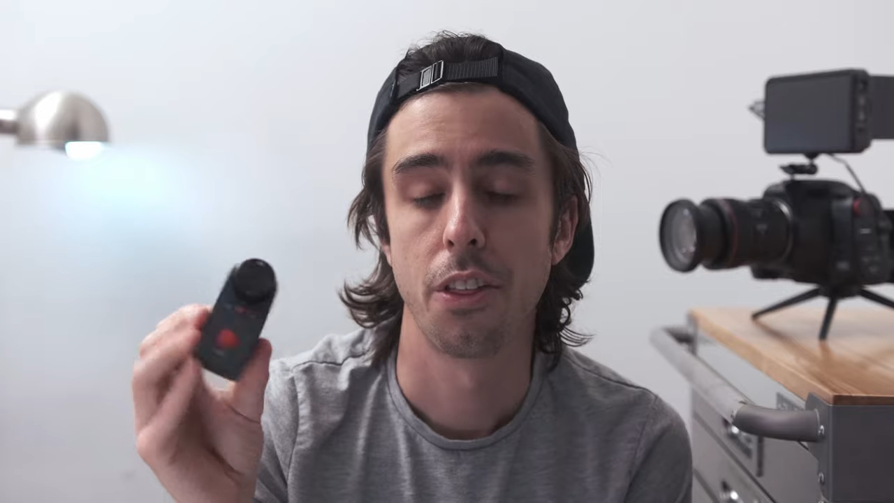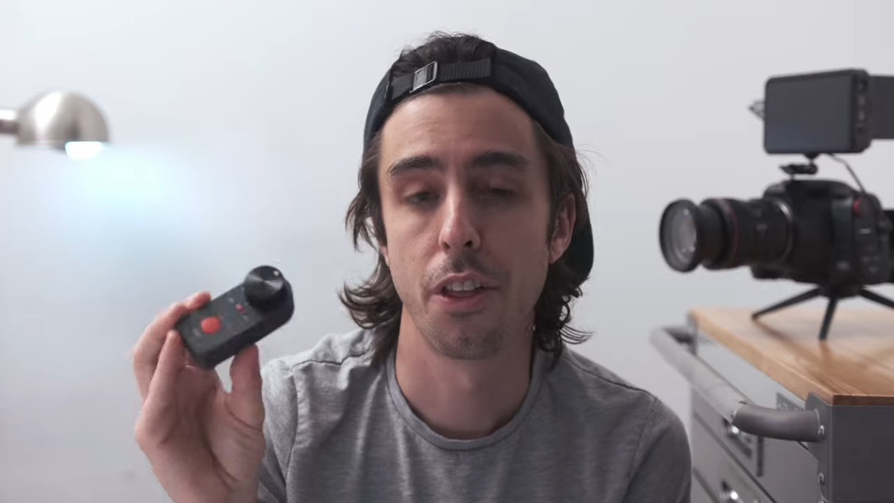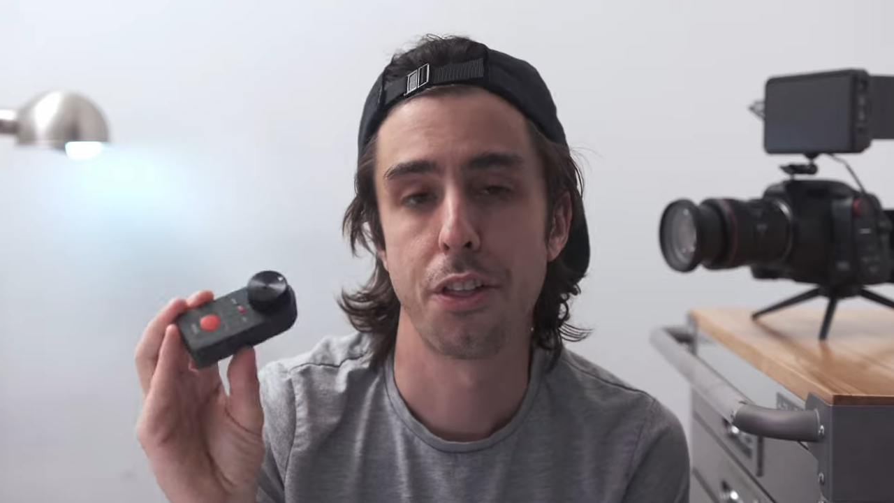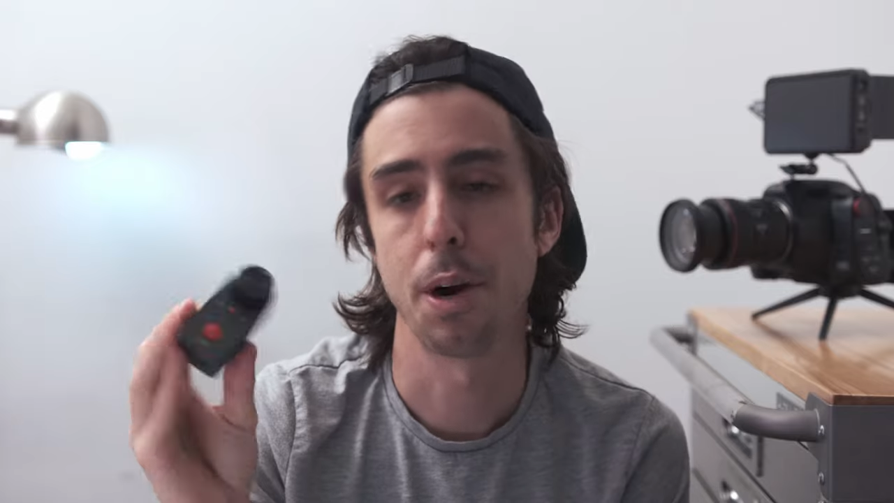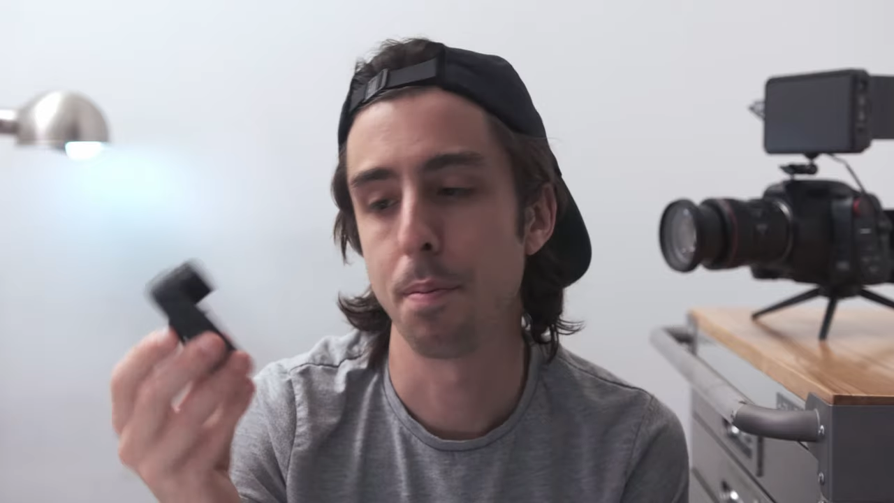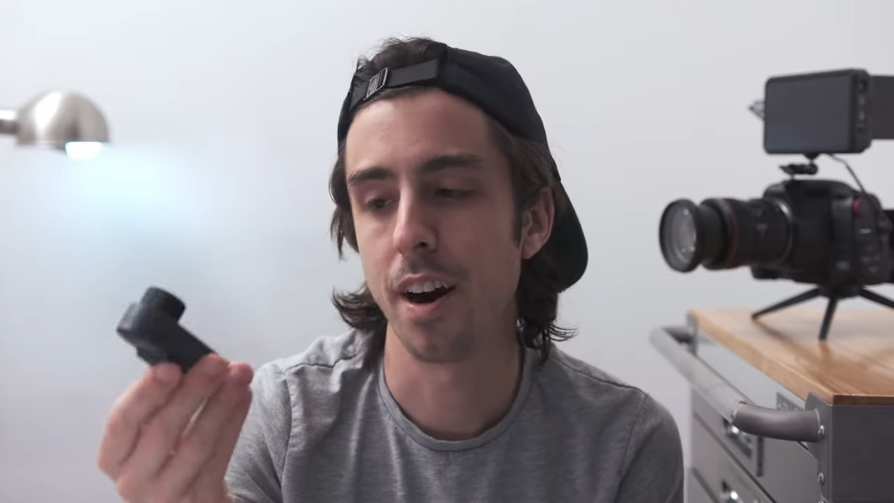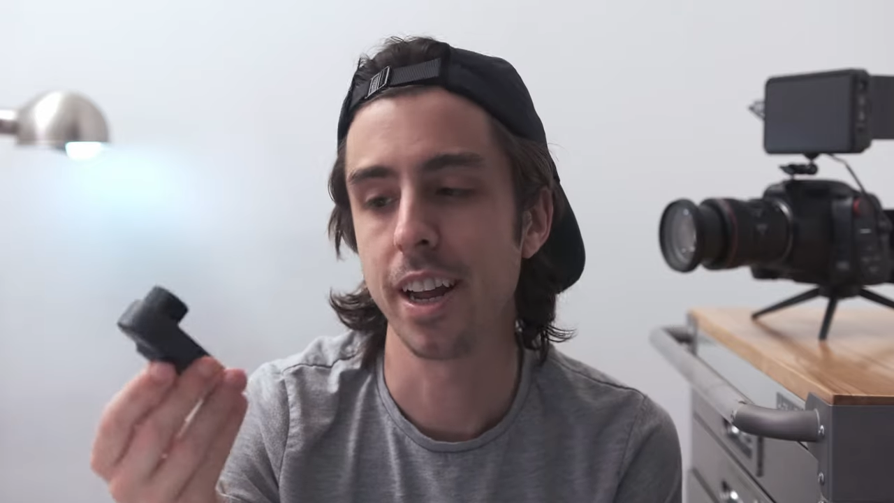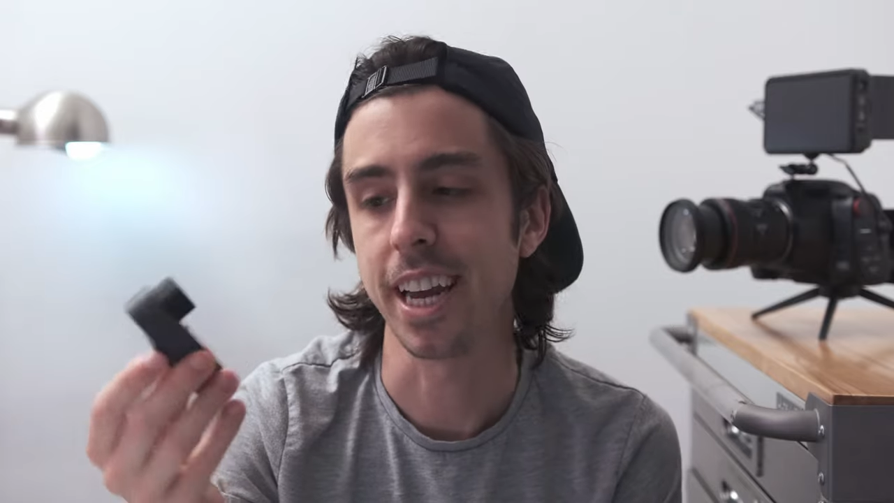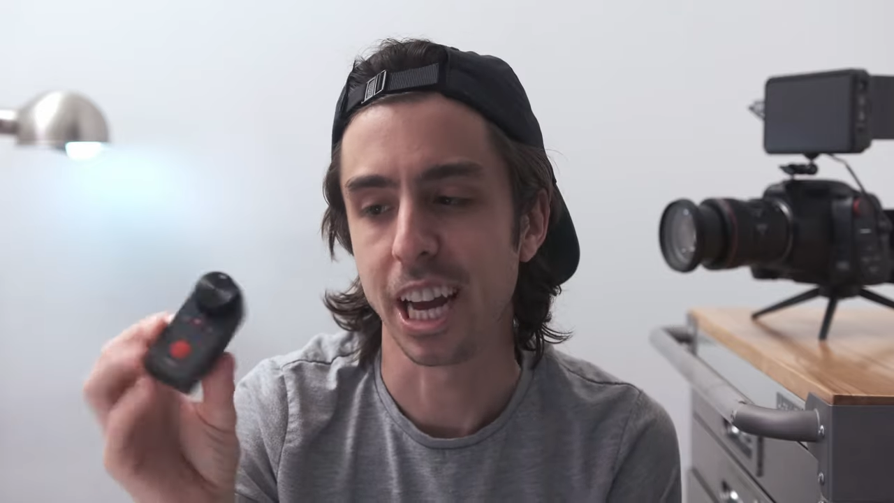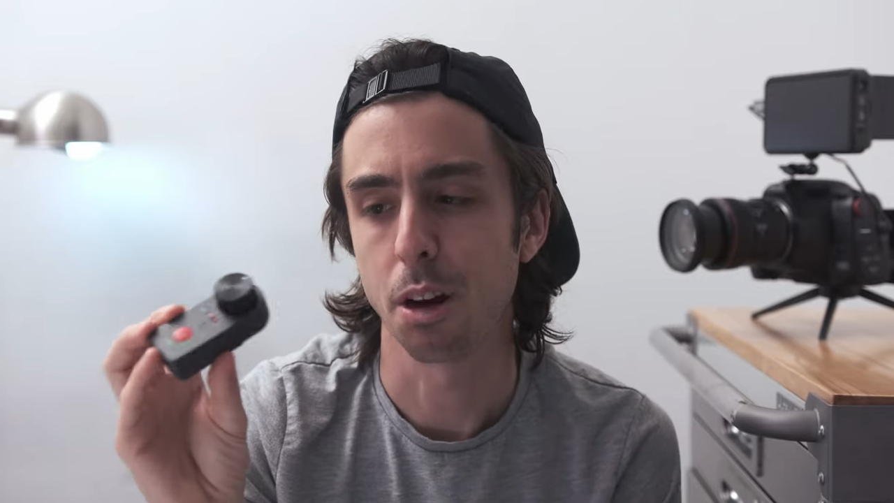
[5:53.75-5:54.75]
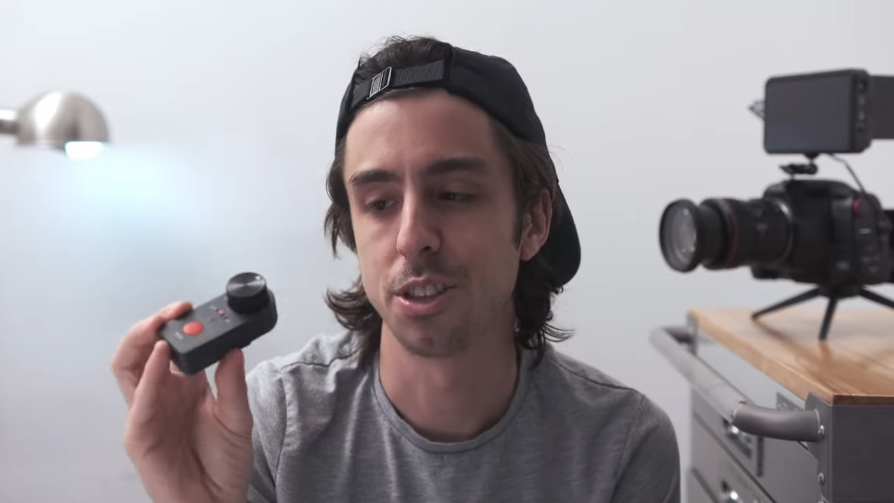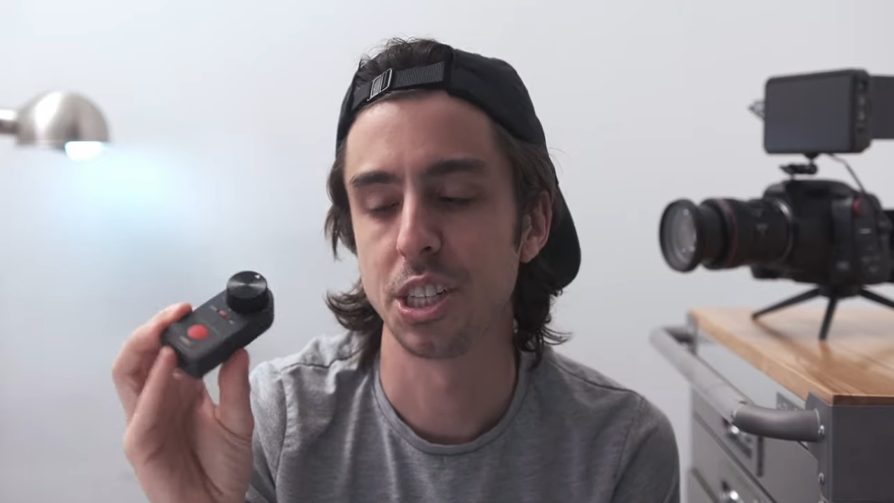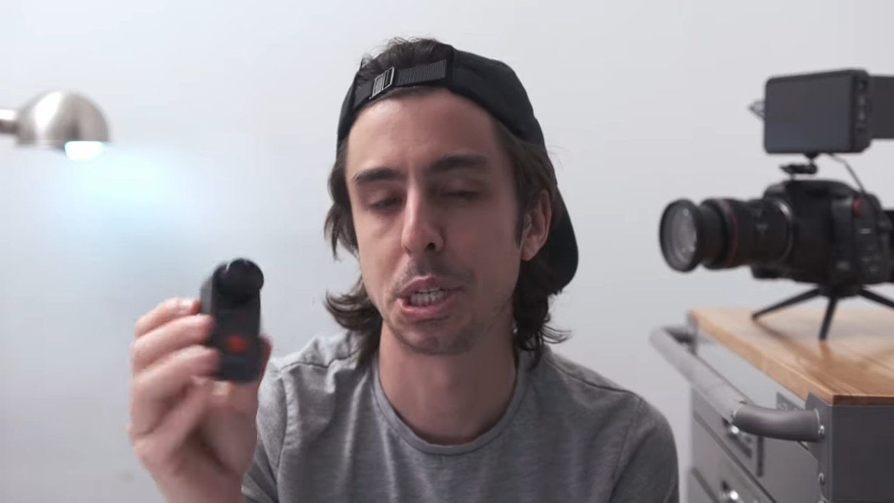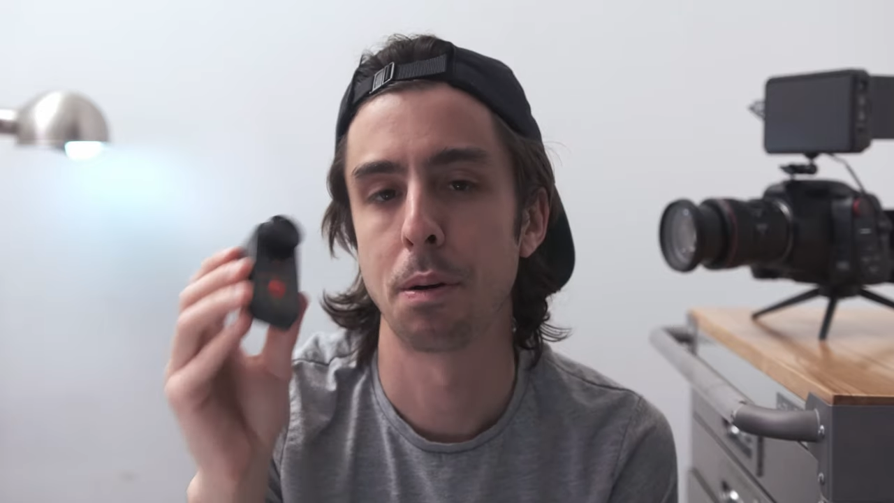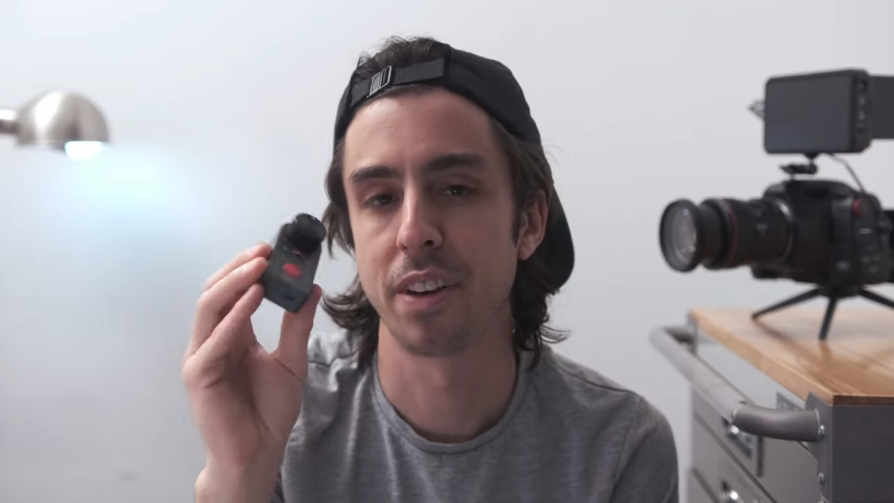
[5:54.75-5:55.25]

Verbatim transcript: The third-party ecosystem of